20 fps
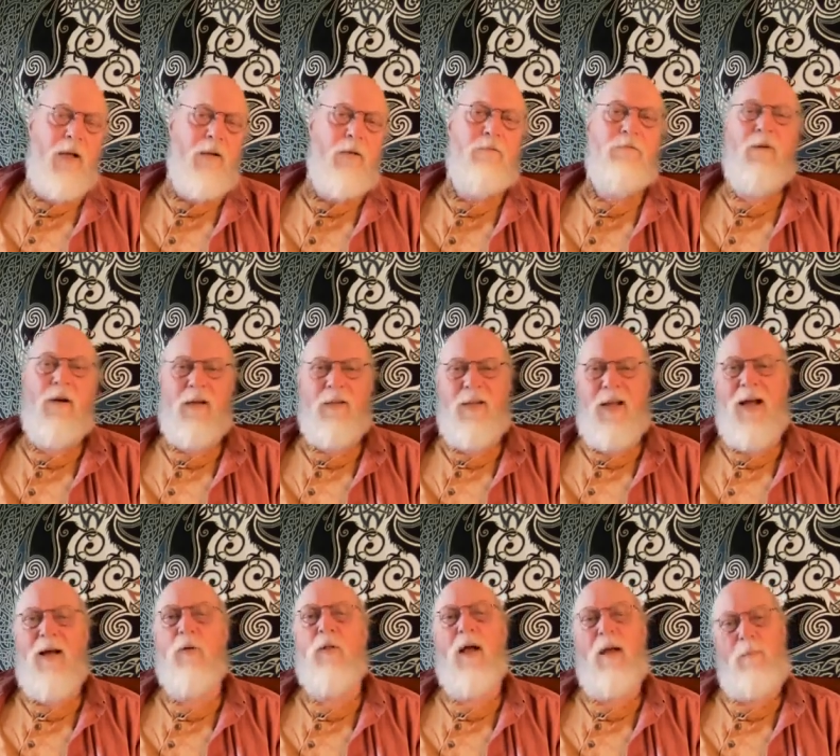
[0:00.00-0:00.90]
Find
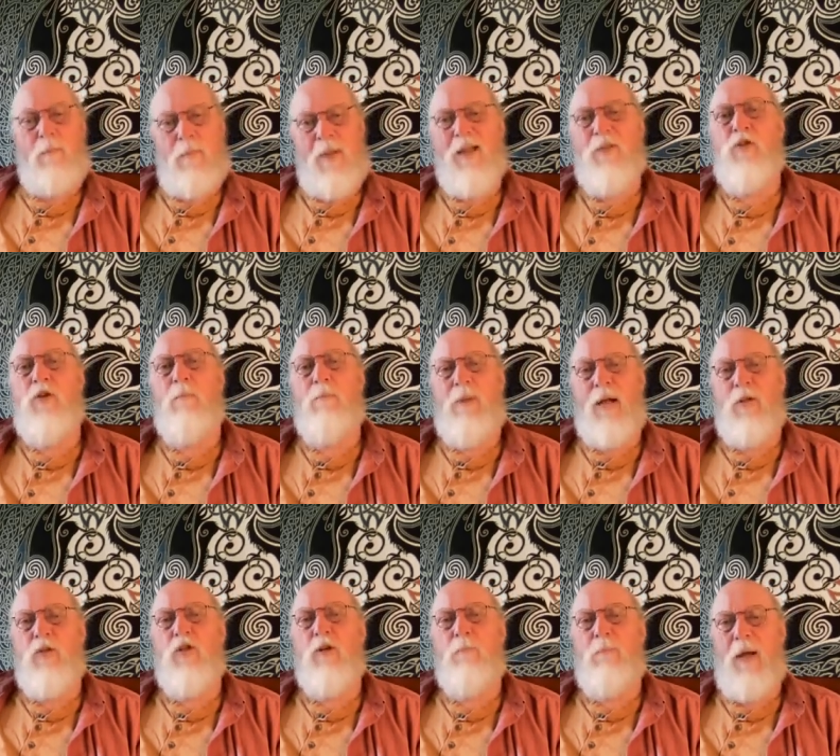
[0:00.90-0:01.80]
out. I betcha
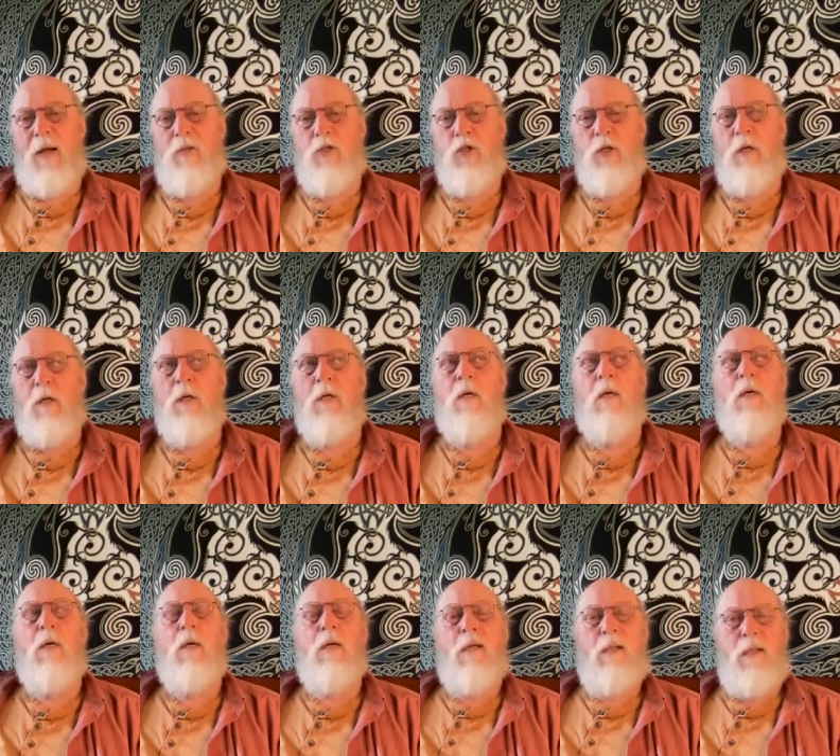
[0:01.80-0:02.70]

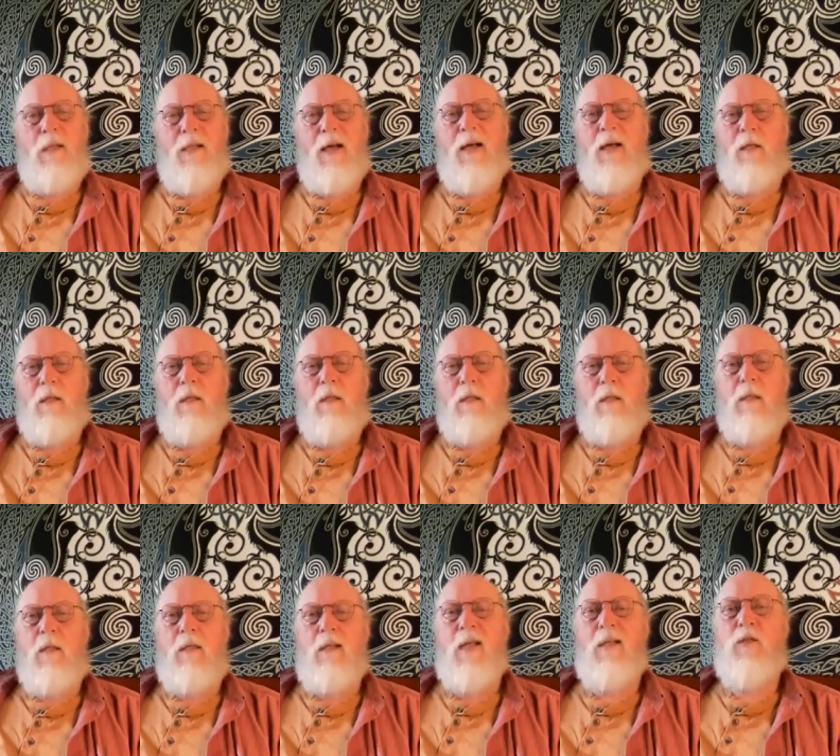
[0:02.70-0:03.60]

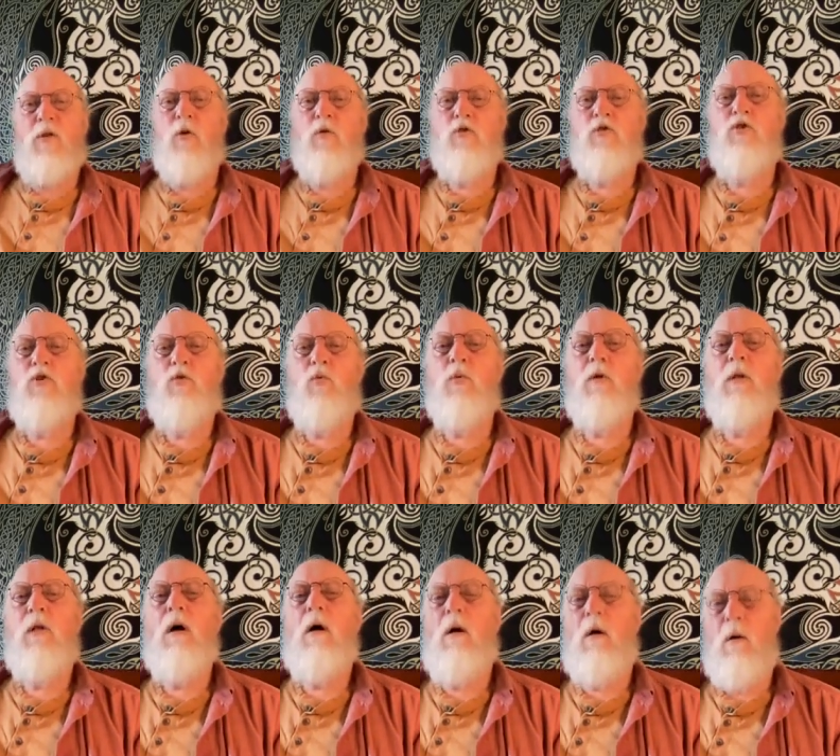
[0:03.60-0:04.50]
that those two
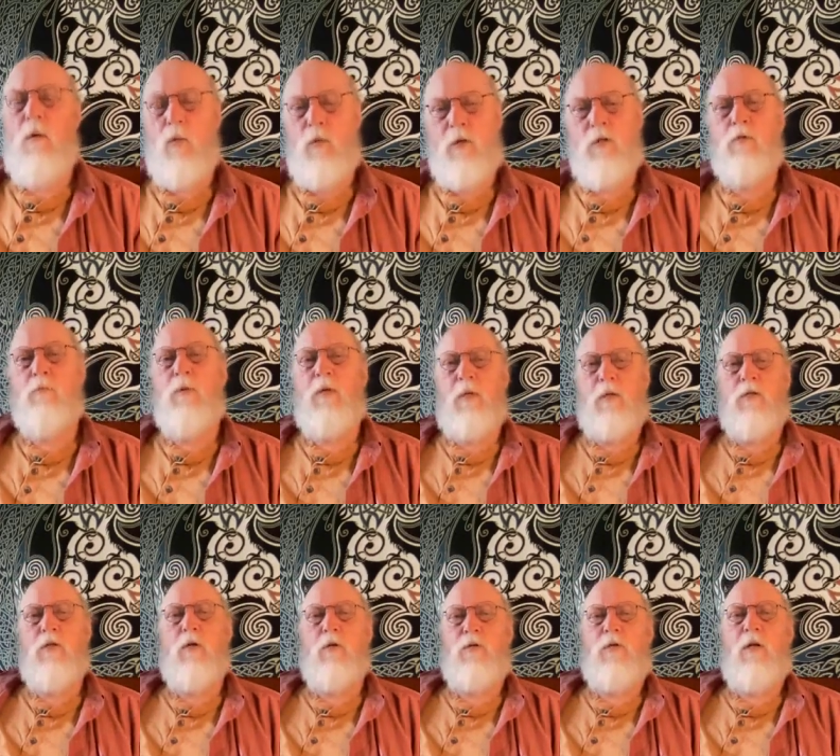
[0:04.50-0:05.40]
will always be
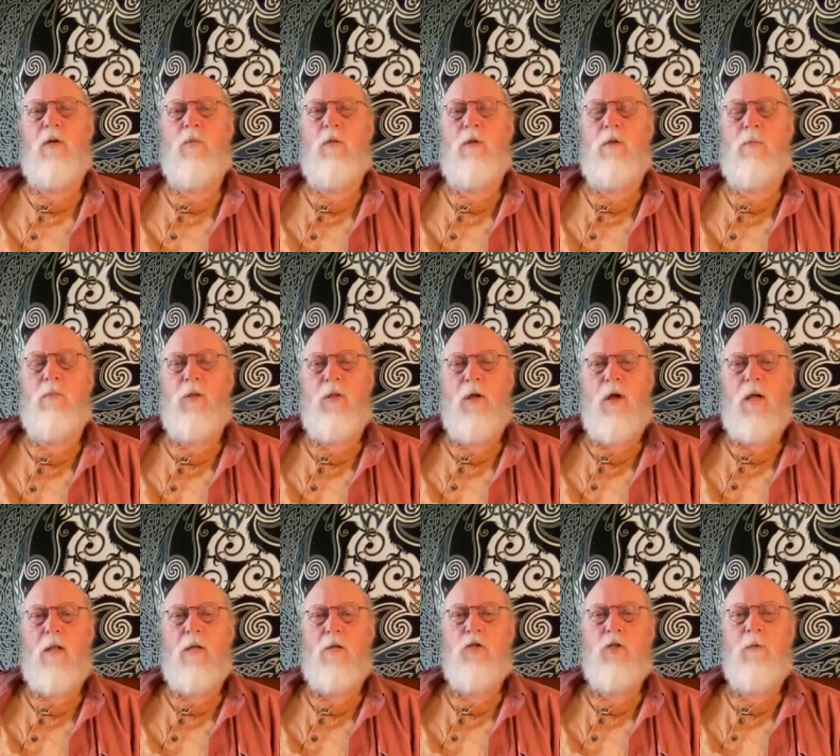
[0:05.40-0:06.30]
associated with
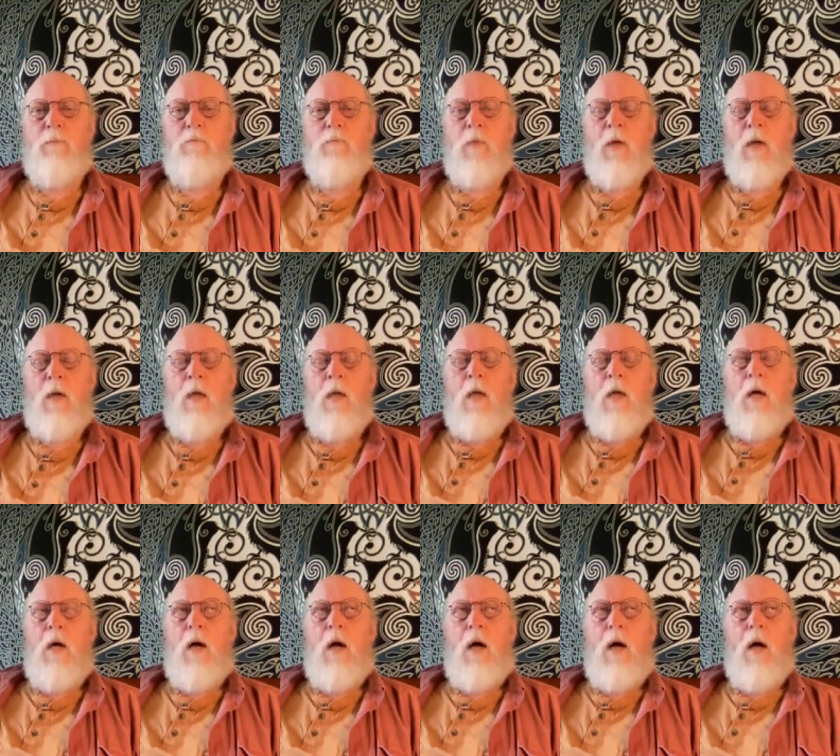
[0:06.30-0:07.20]
pathology.
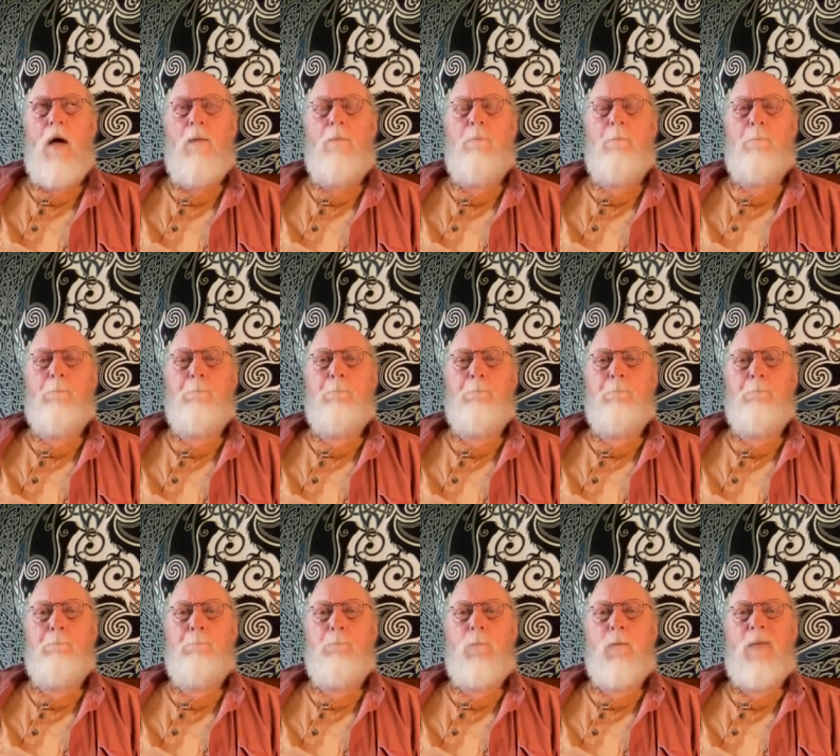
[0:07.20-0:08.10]
Um,
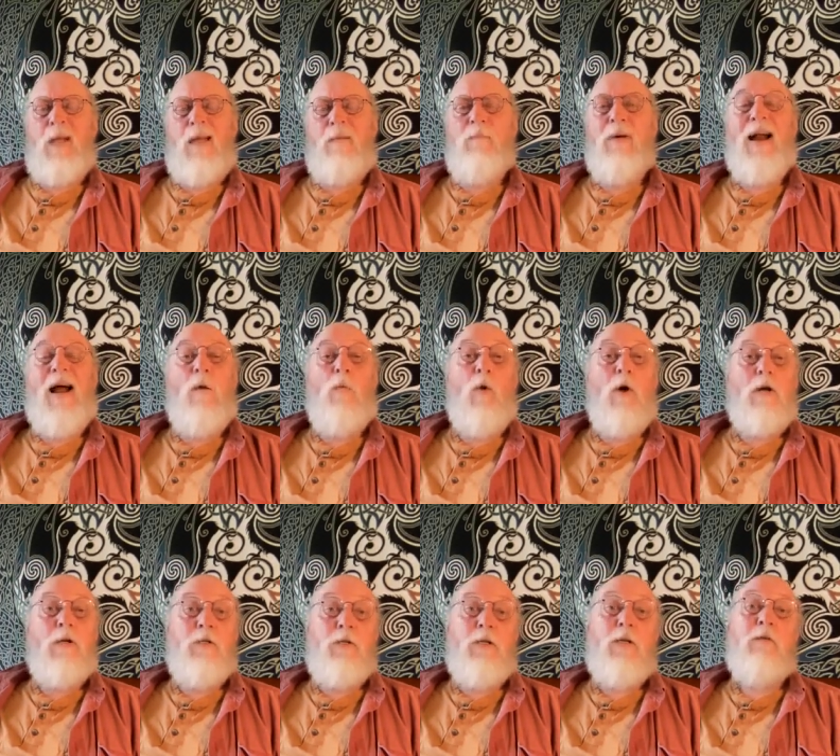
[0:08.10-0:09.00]
but I
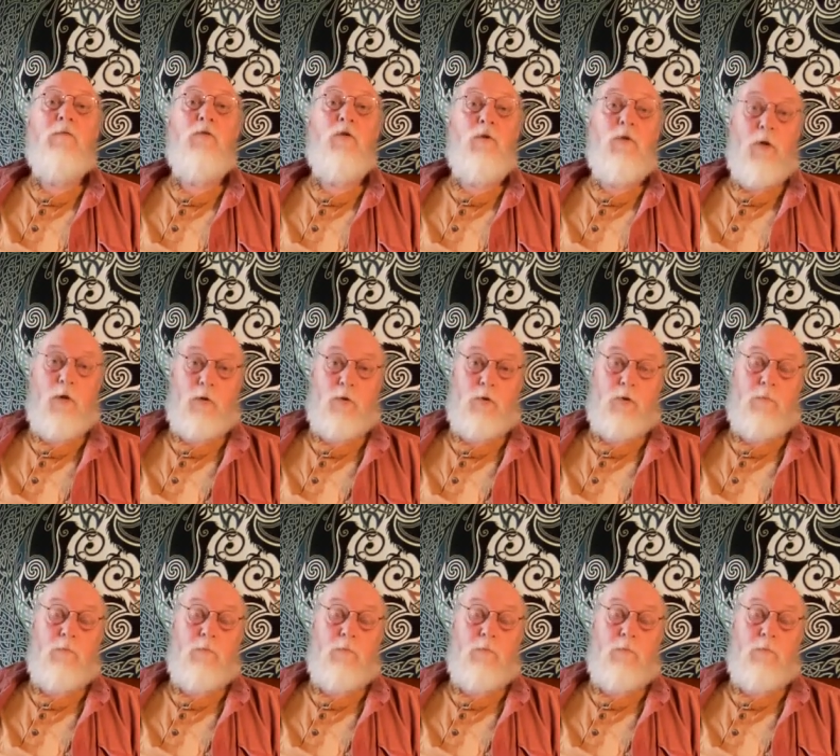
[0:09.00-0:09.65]
wanted to give you those